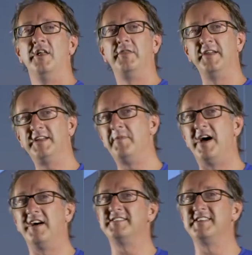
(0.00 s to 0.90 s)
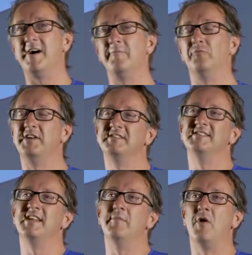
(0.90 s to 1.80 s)
Think about um,
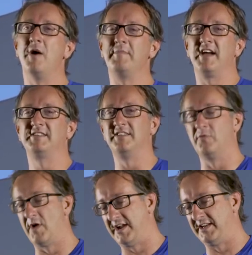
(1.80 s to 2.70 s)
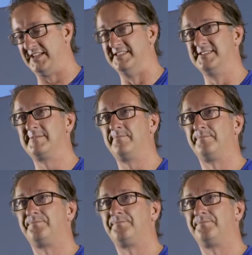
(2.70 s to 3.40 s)
reasons that it might be acting the way it is.